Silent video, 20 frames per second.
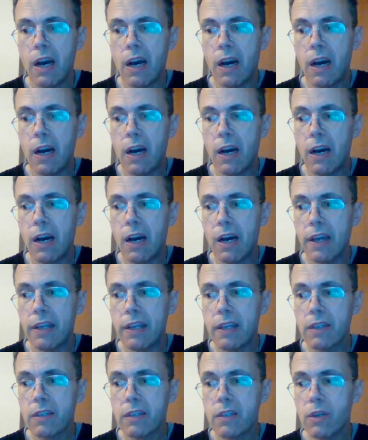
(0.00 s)
uh,
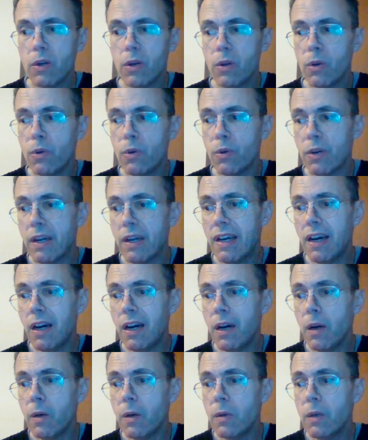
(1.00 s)
and so
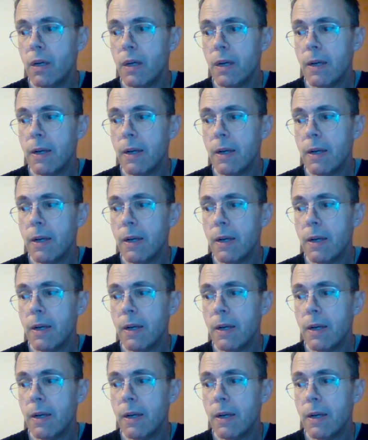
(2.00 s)
now